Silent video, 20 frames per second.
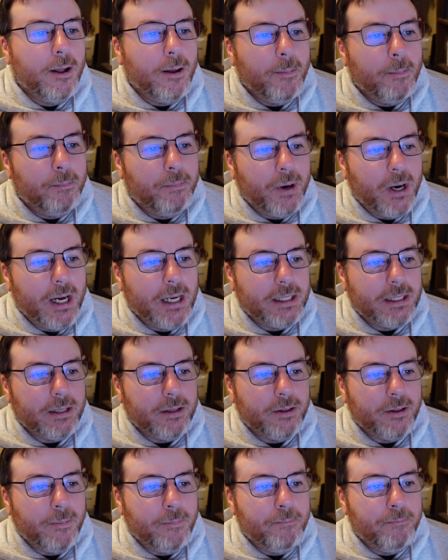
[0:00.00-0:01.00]
But
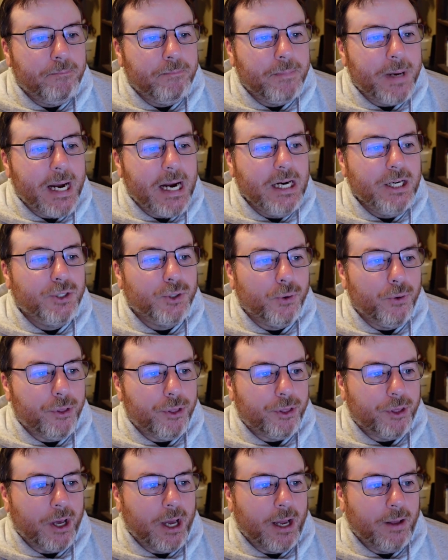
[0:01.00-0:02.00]
the major
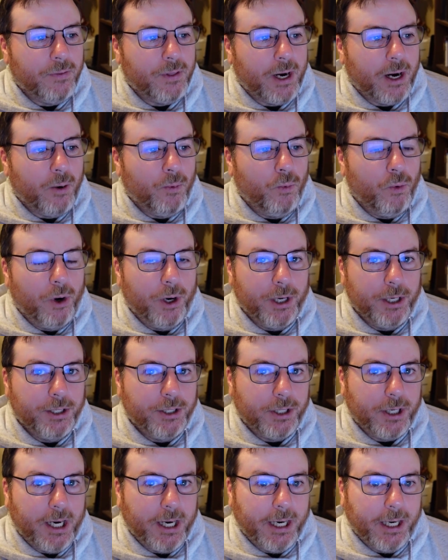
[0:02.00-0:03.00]
thing that I wanted
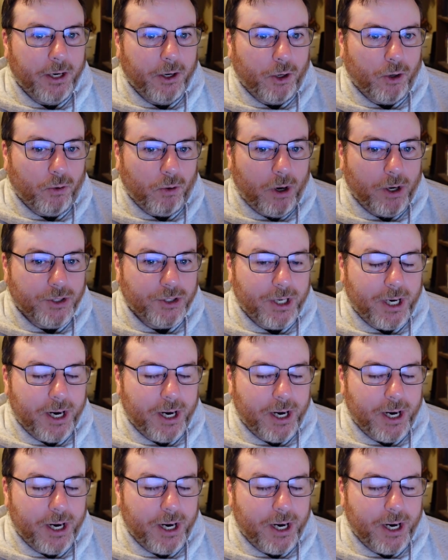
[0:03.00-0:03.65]
to kind of get across that